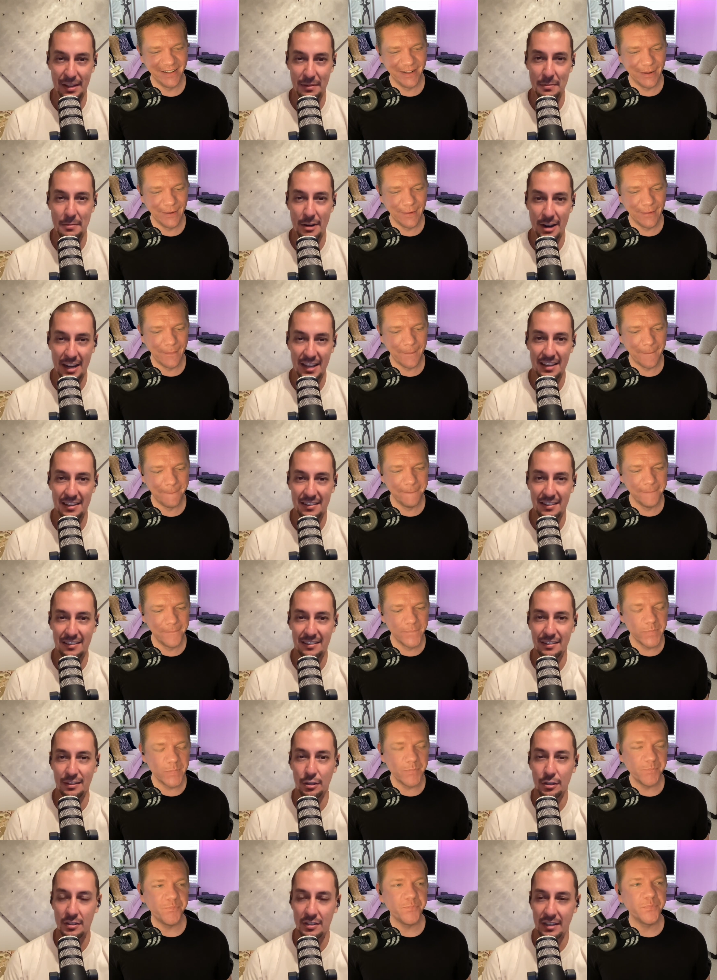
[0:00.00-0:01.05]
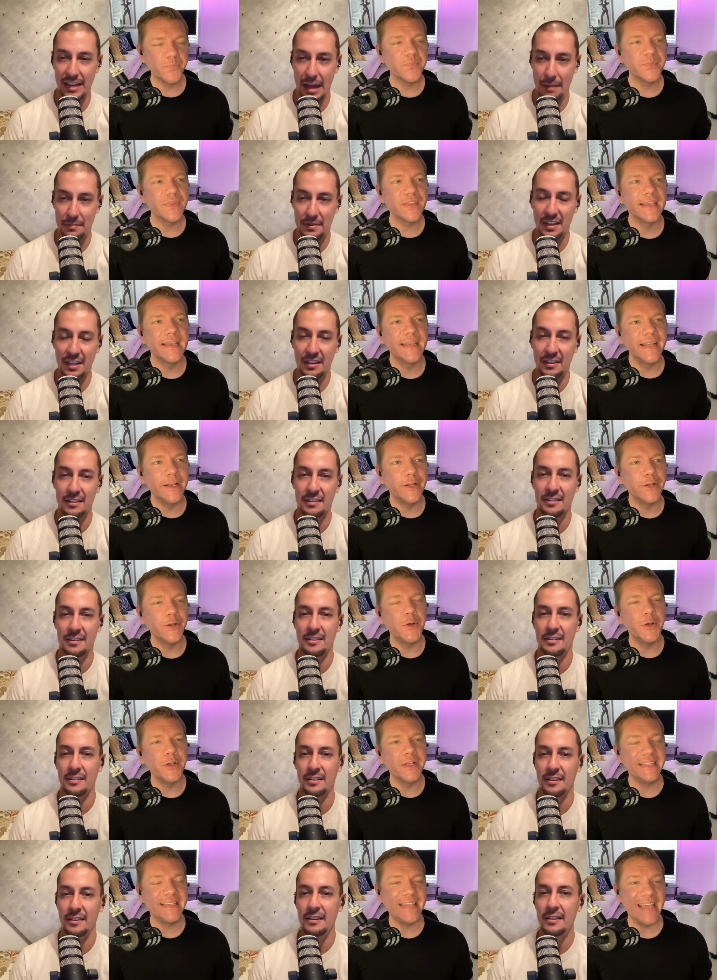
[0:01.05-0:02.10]
Speaker 1: a Mariah look happening.
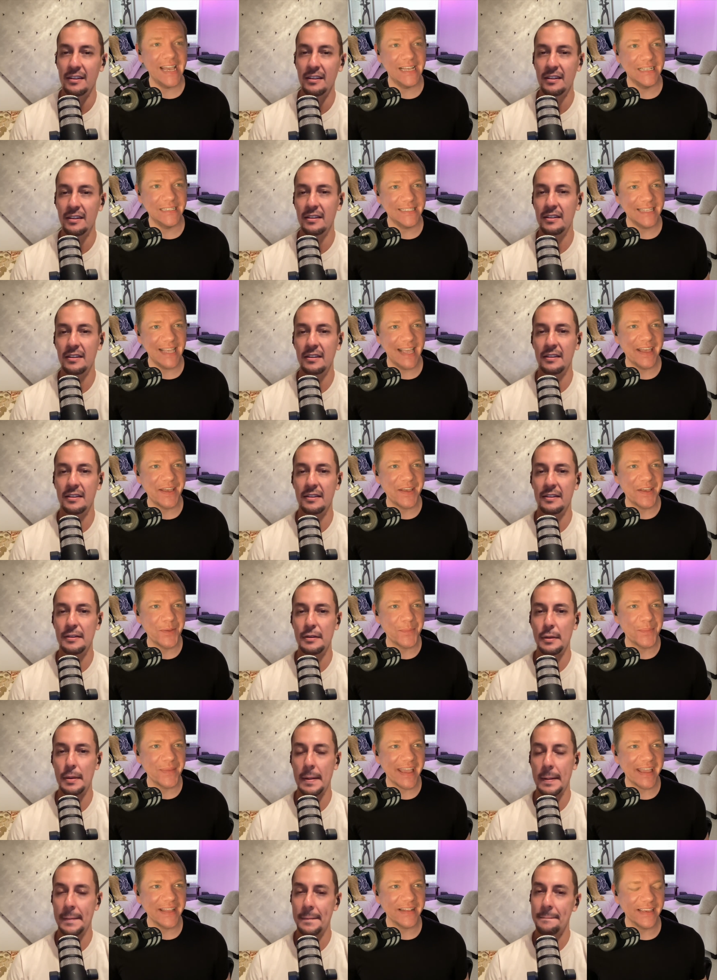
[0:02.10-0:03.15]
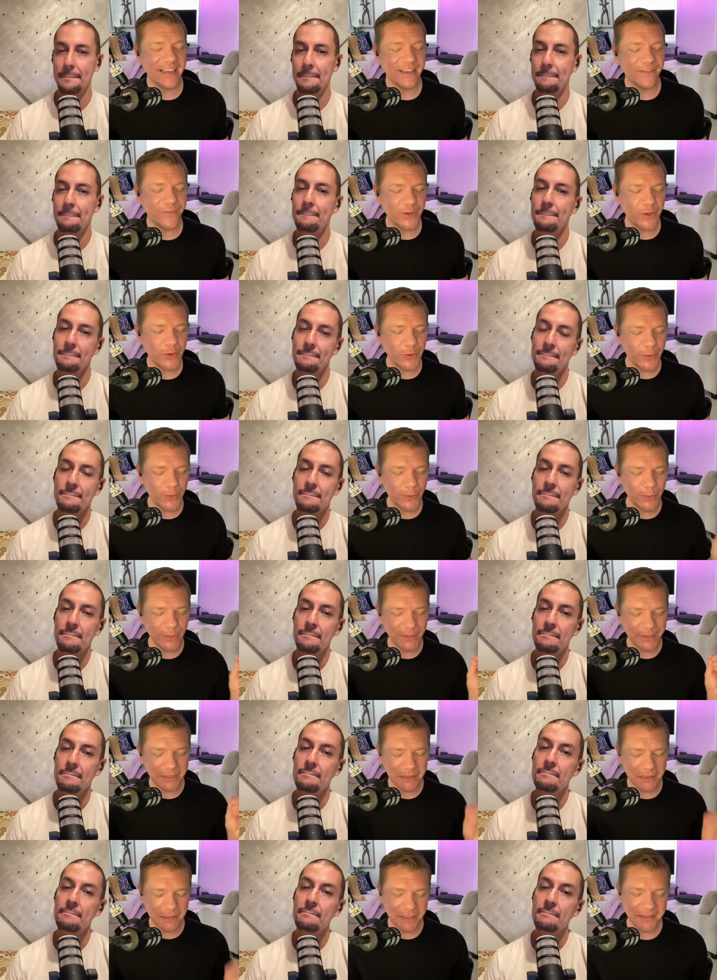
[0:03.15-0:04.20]
Yes. Um, and if
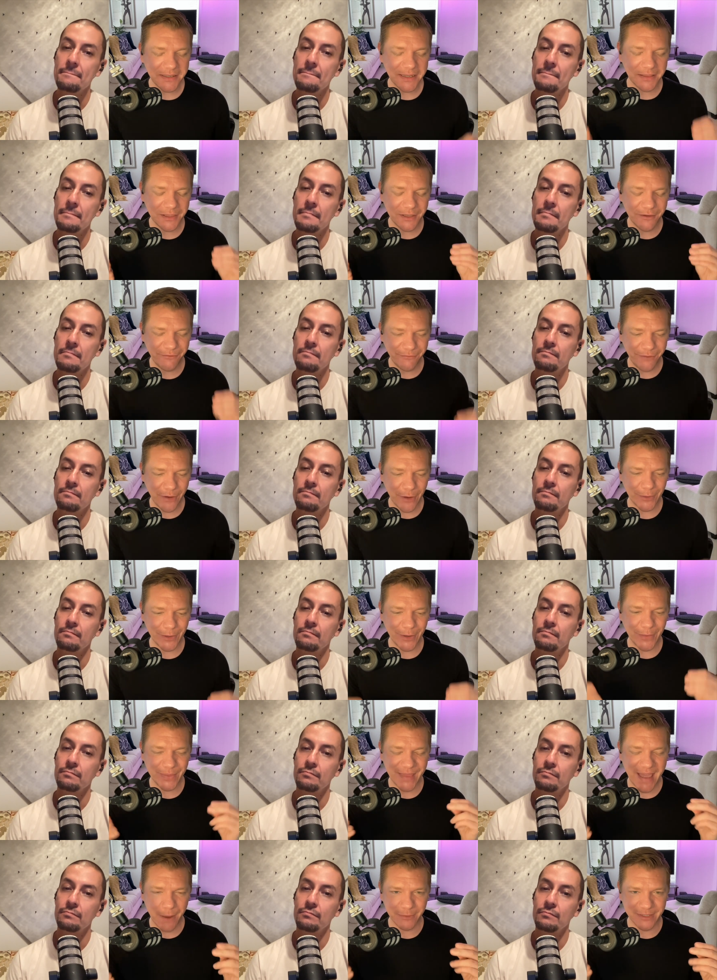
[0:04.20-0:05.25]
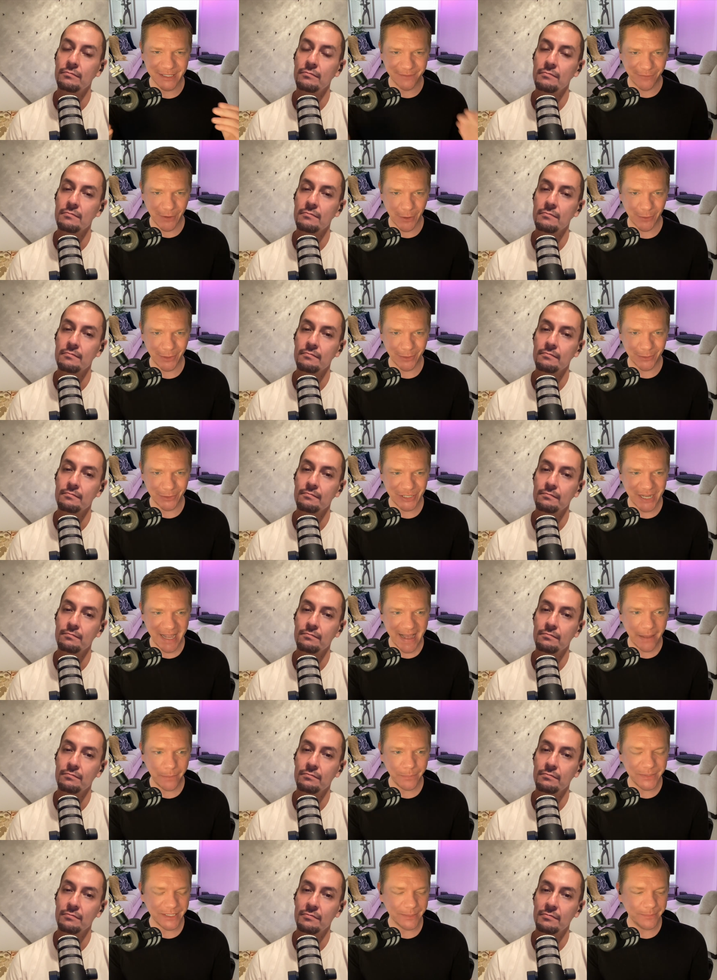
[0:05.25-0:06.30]
you look at the photo that was
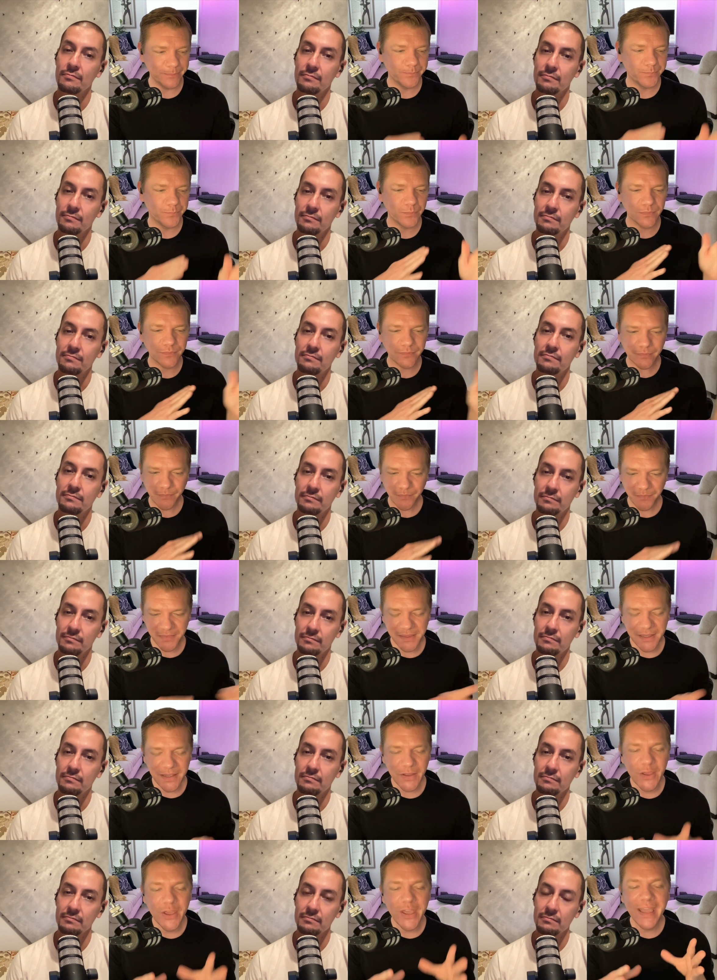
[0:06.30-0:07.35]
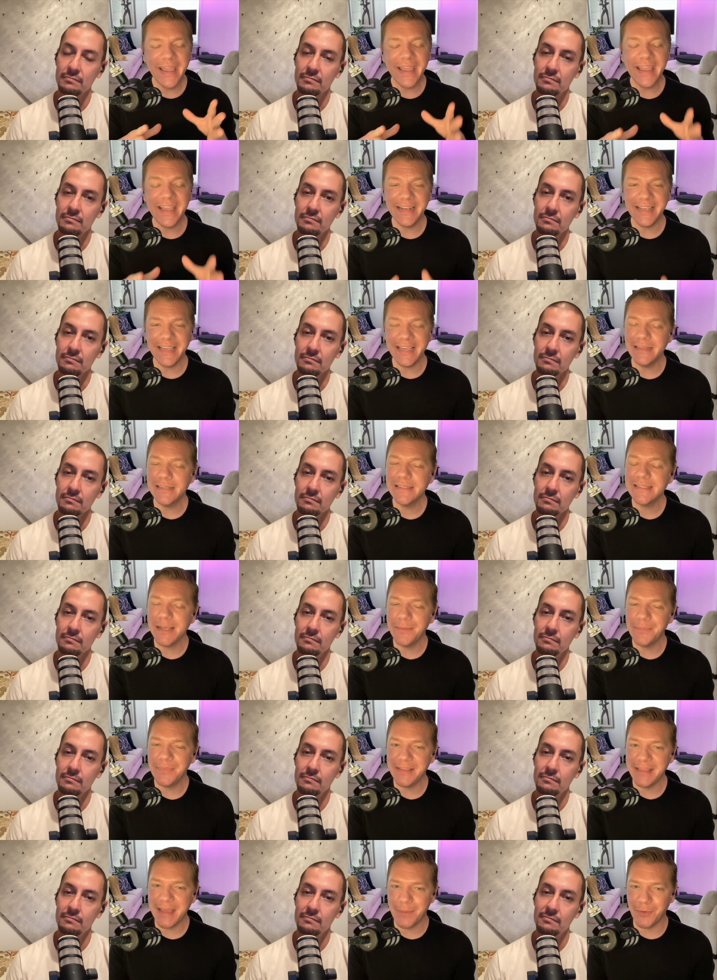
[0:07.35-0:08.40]
photoshopped, it is
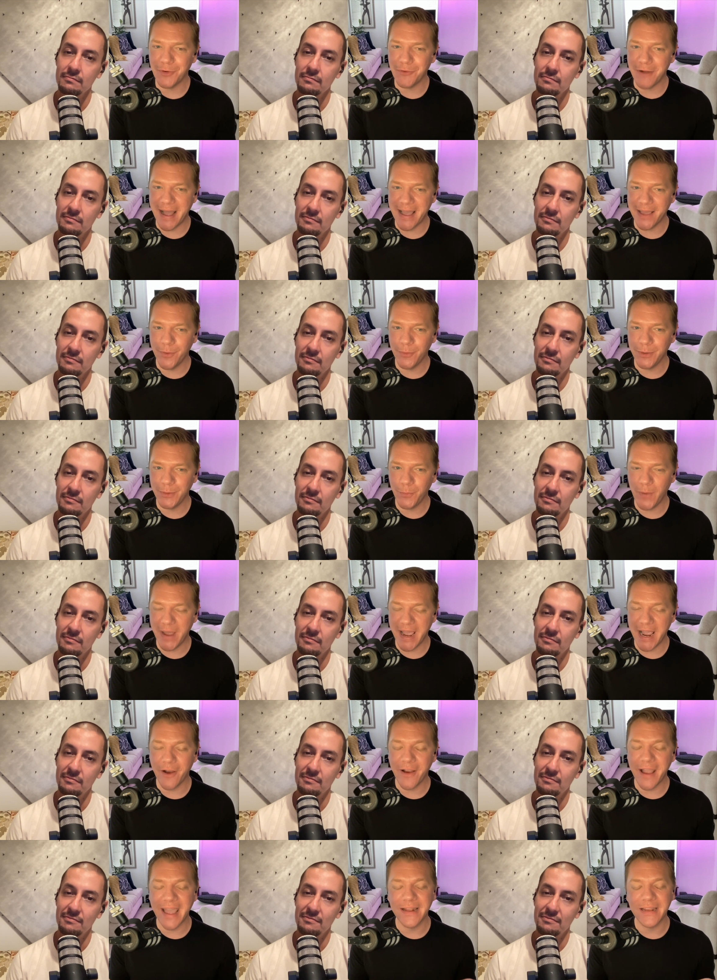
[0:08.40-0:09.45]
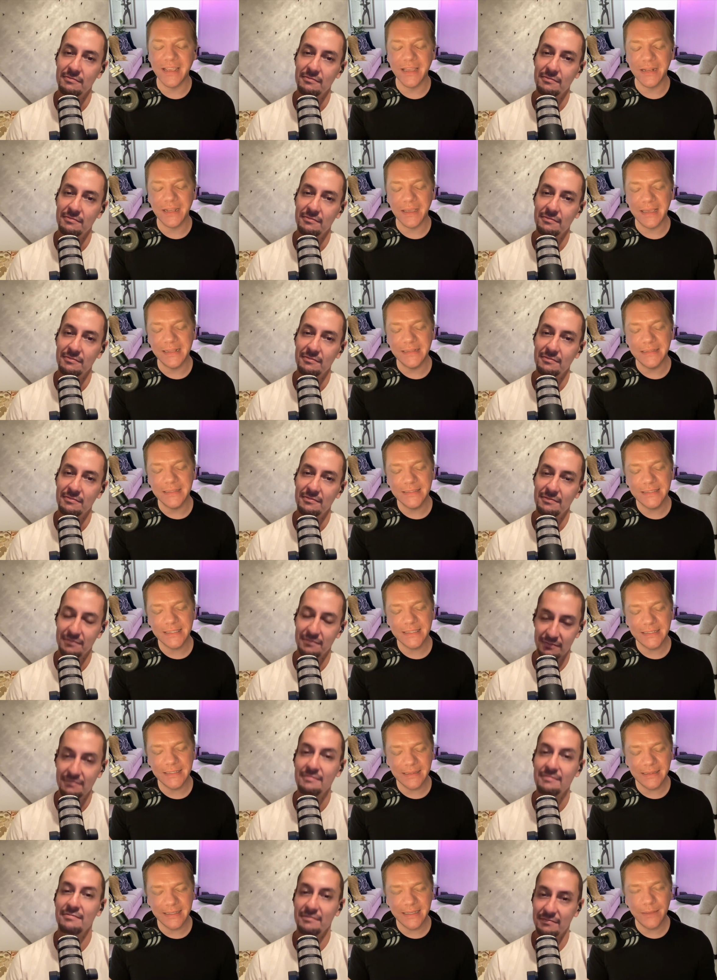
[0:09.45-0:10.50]
something that Mariah would wear. And it
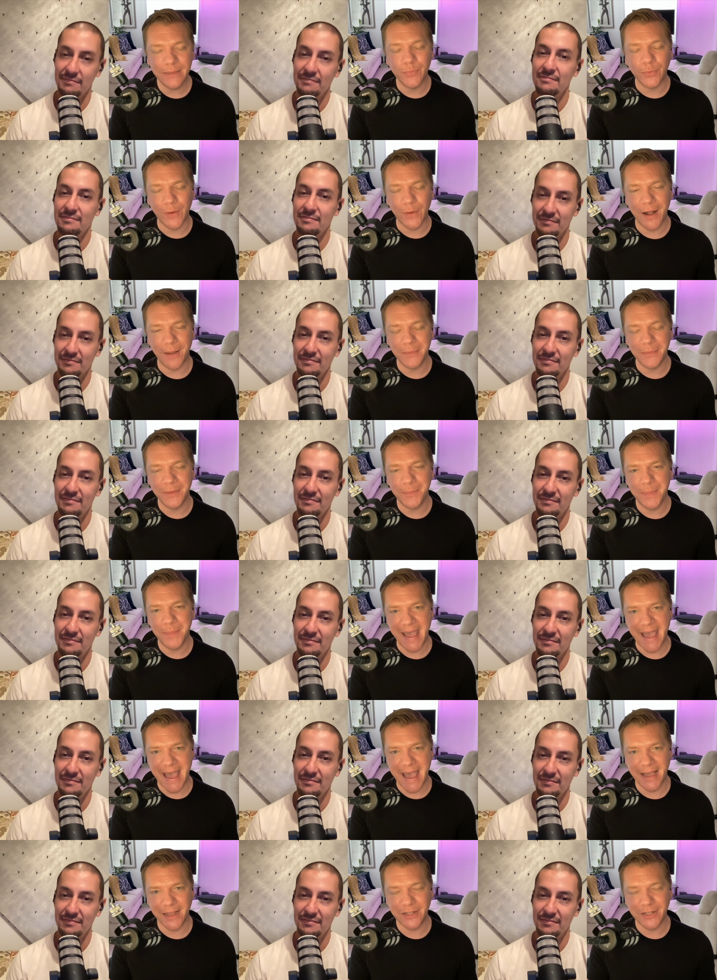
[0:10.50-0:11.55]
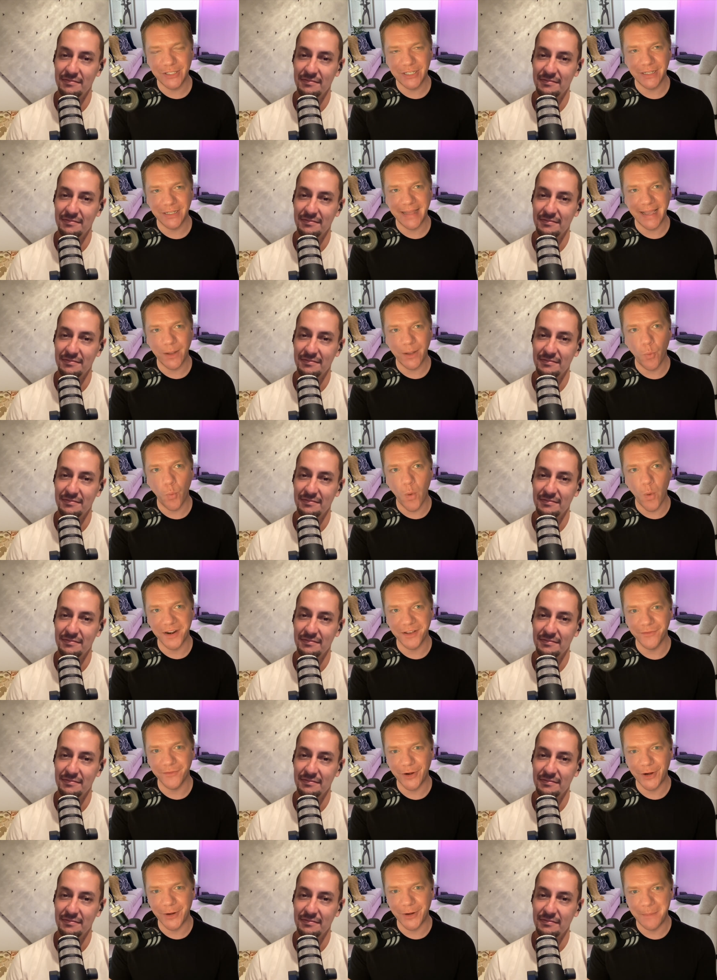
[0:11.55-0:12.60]
instantly brought me back to like one
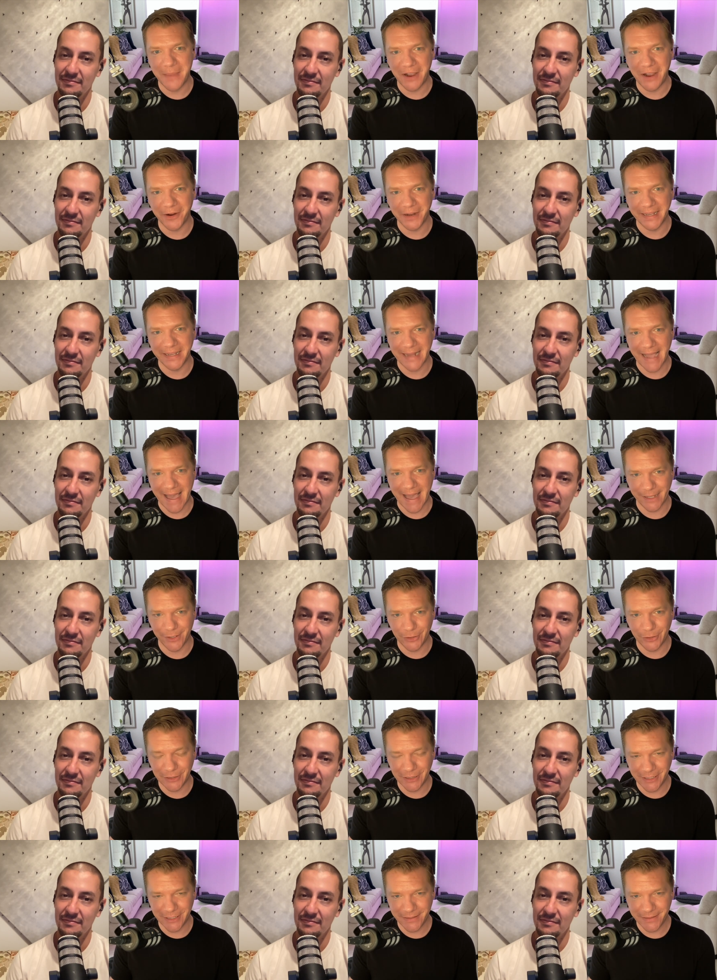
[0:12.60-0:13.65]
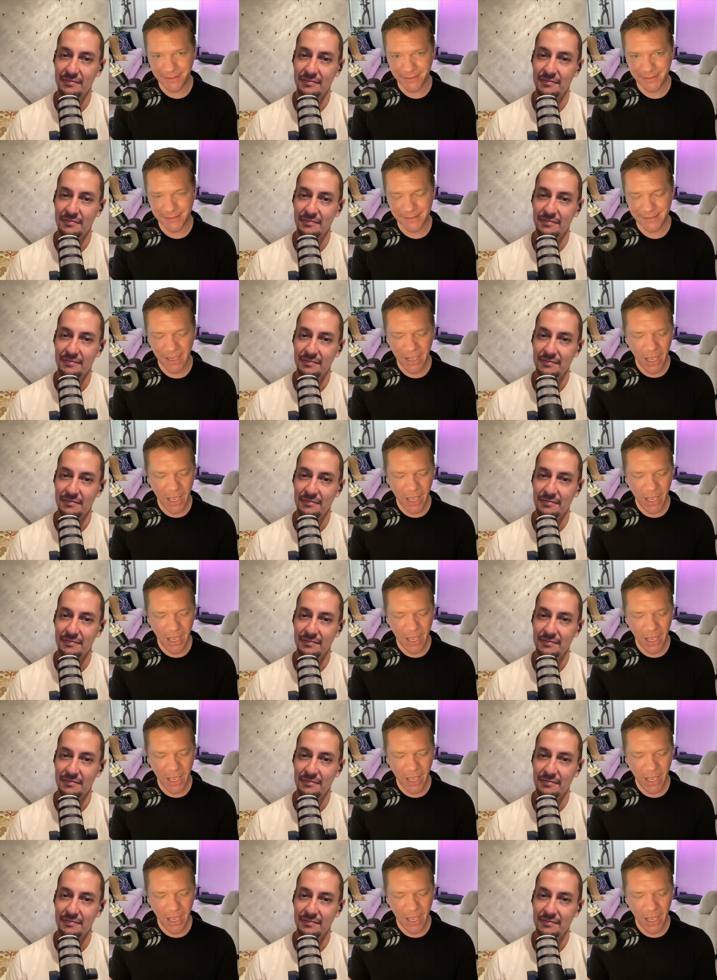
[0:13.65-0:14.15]
of her American Idol looks.